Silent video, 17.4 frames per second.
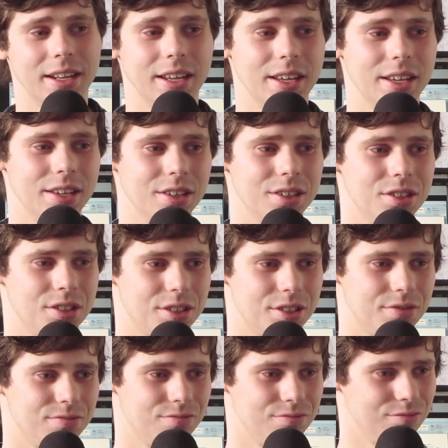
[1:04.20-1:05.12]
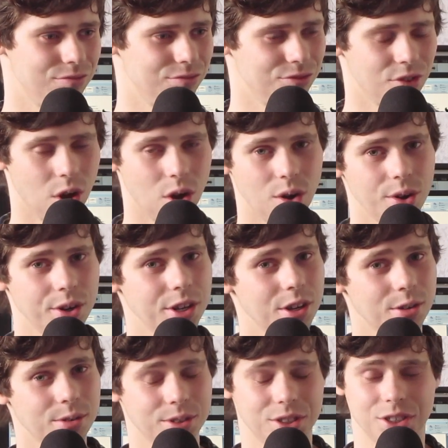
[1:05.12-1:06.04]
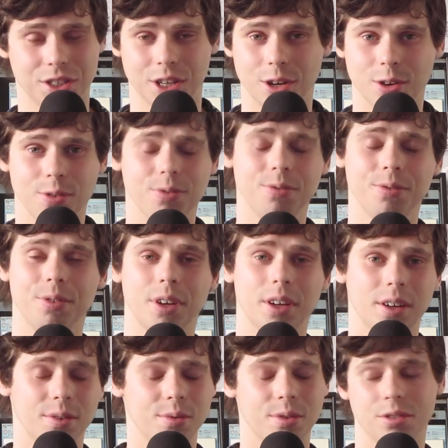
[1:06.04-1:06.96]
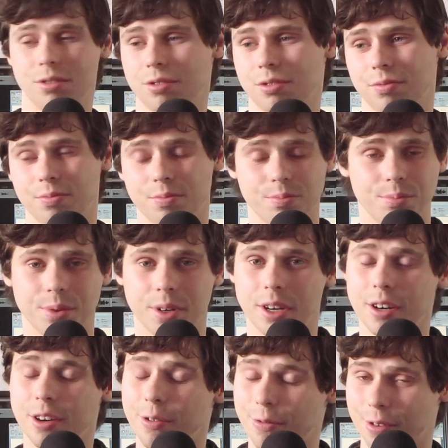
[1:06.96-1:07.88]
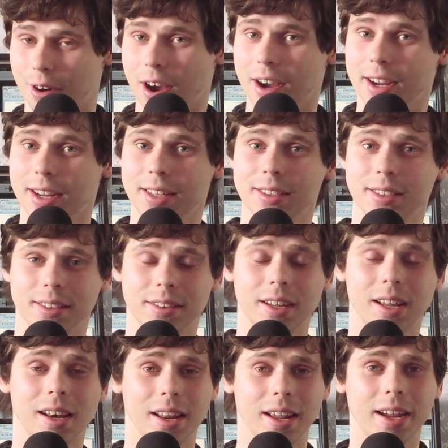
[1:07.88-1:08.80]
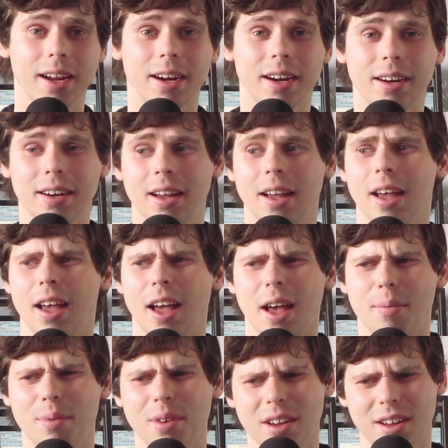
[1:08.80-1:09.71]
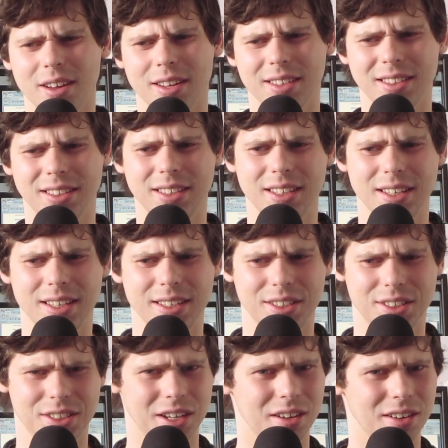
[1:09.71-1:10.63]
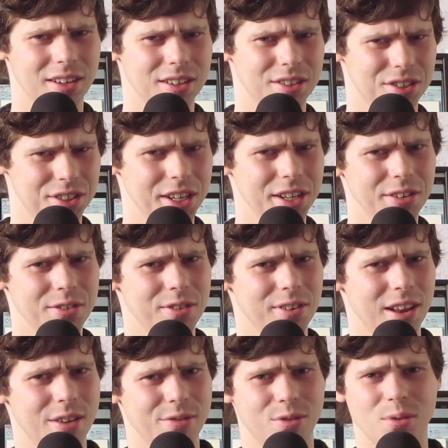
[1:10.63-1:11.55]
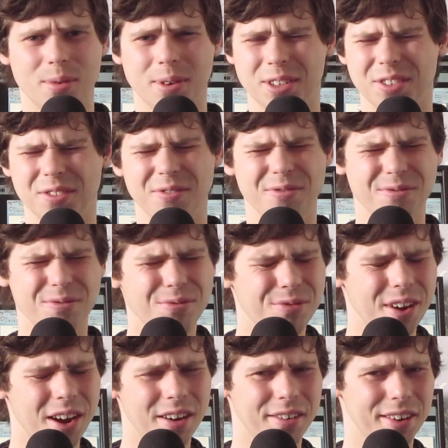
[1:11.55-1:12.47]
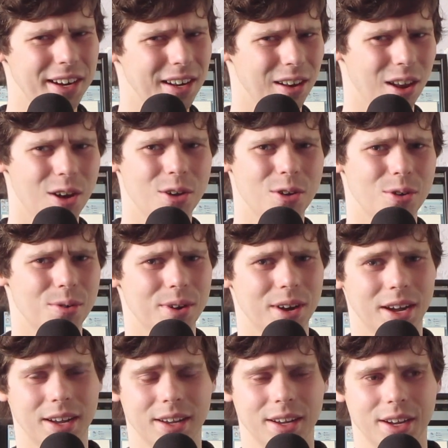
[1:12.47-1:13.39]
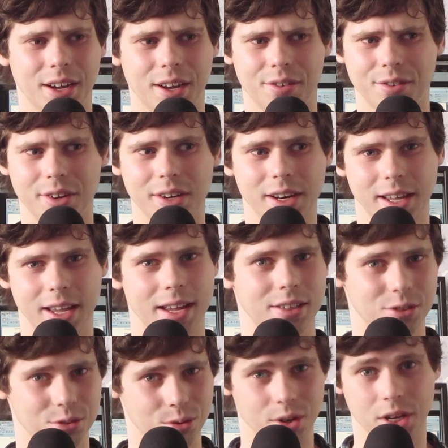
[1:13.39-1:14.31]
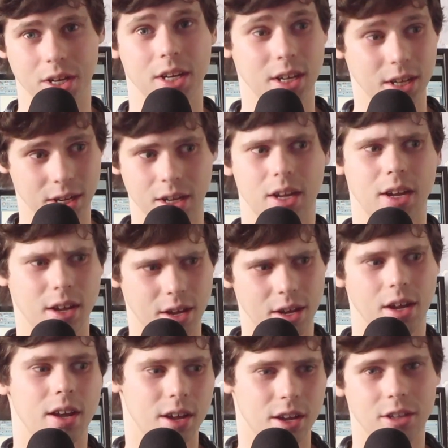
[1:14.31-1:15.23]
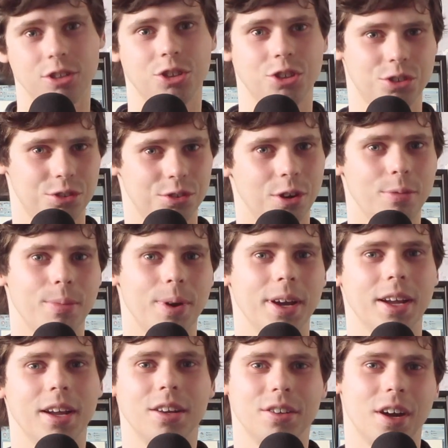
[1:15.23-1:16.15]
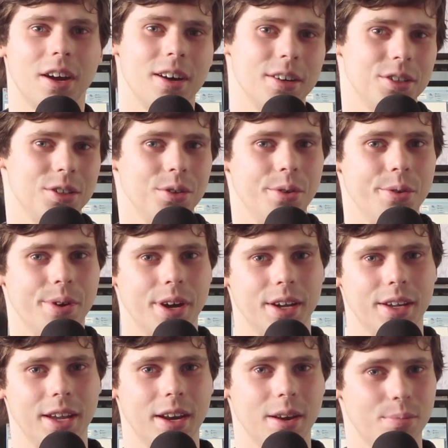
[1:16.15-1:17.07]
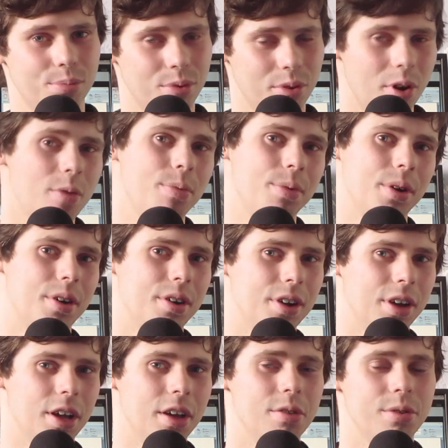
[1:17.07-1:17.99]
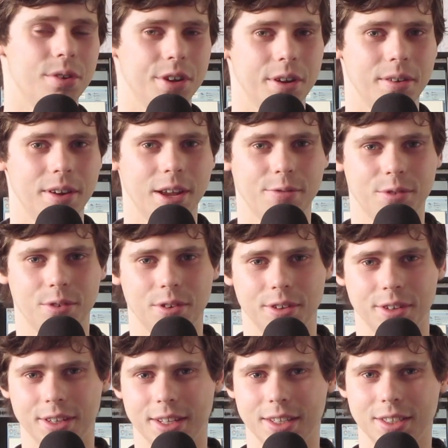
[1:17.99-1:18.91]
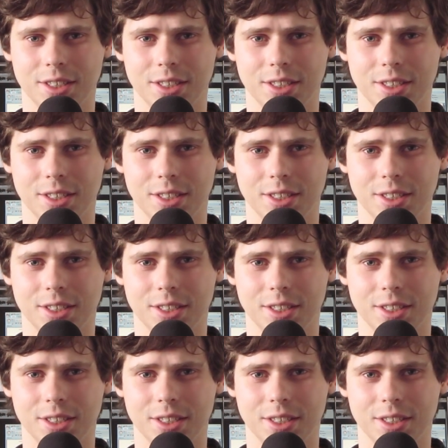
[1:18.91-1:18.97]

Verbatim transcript: the audio itself uh, was pretty defined and clear, but the uh, signal level was very low. I uh, really had to strum my guitar to uh, get a proper uh, audio level on